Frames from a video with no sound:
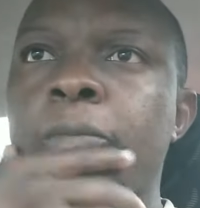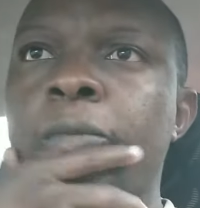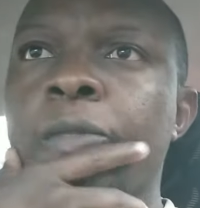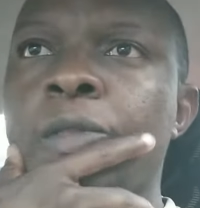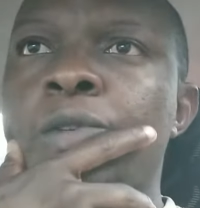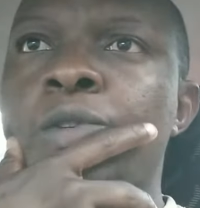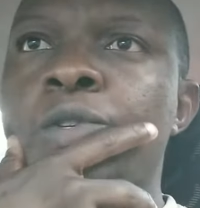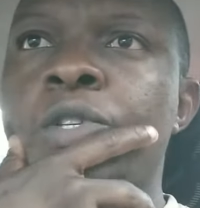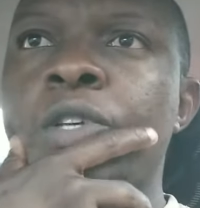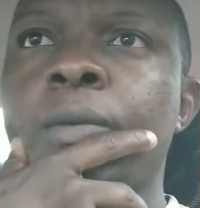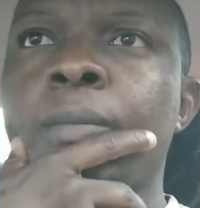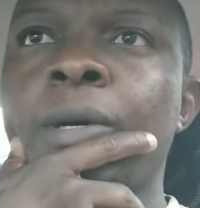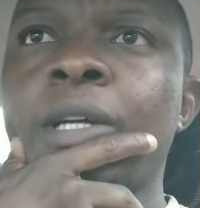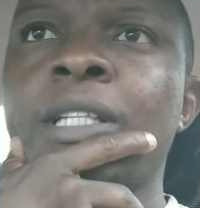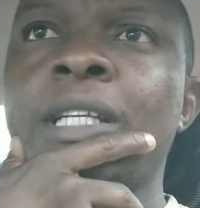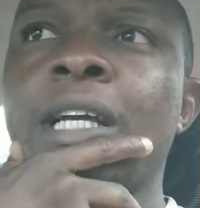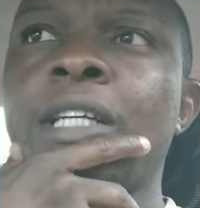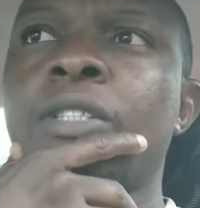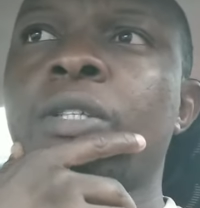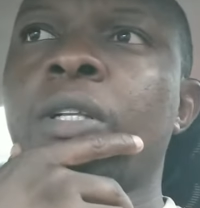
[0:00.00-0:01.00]
to somebody
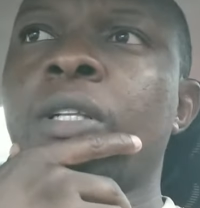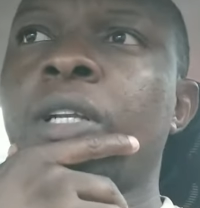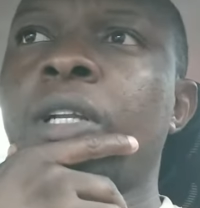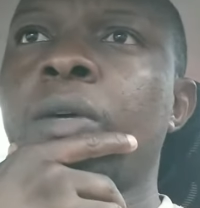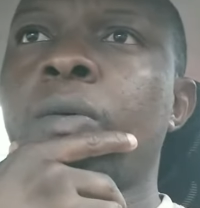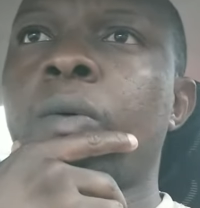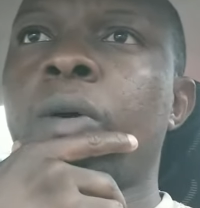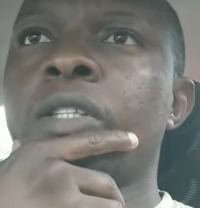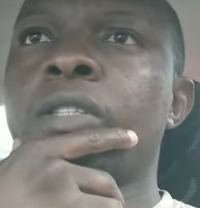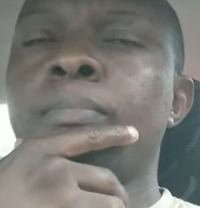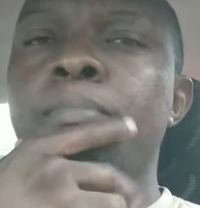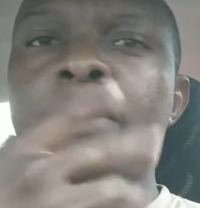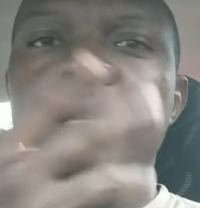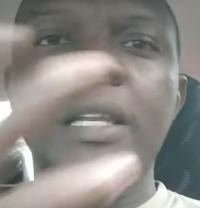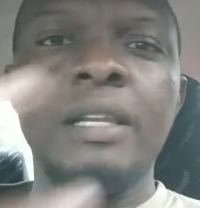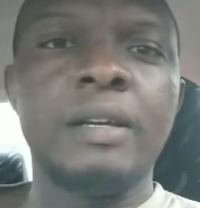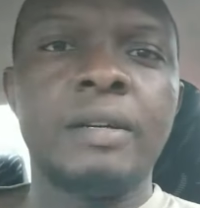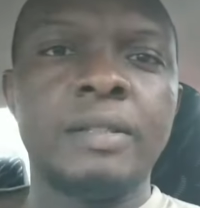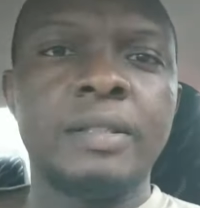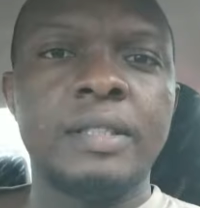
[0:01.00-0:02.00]
that is suddenly worth
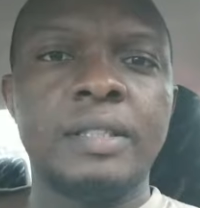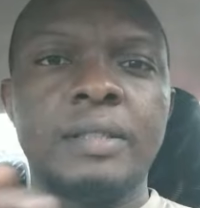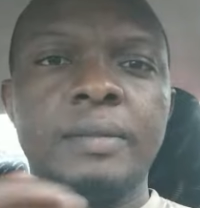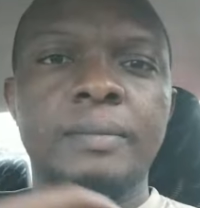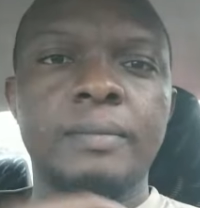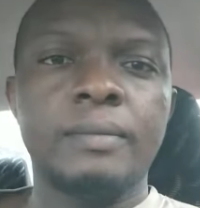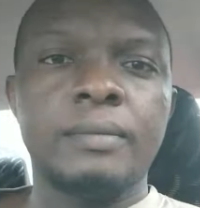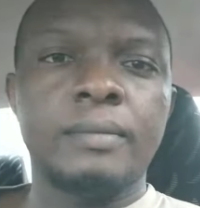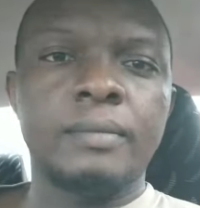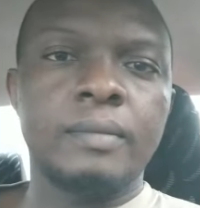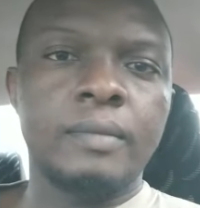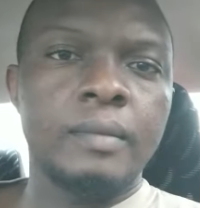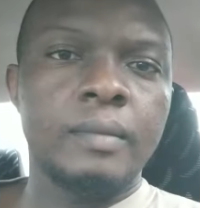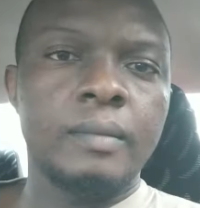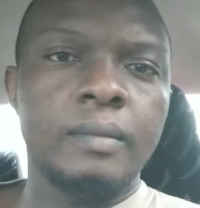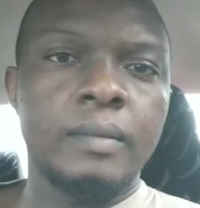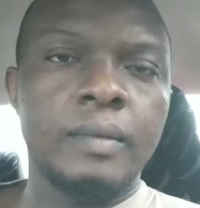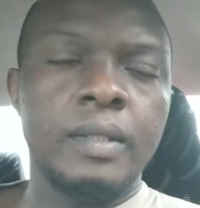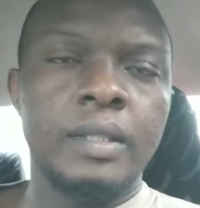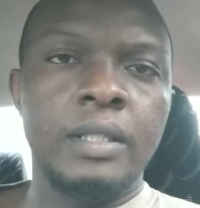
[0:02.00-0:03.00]
millions.
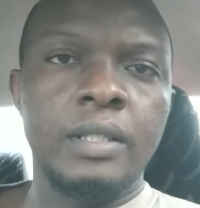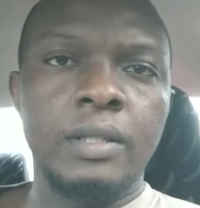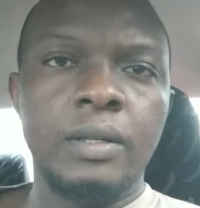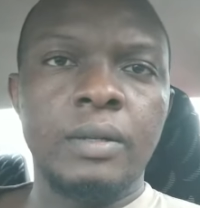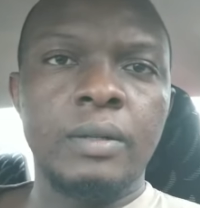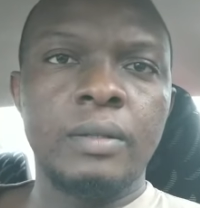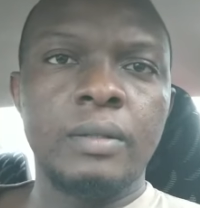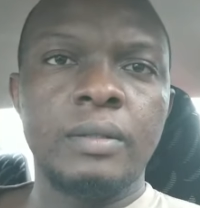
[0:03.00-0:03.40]
You know,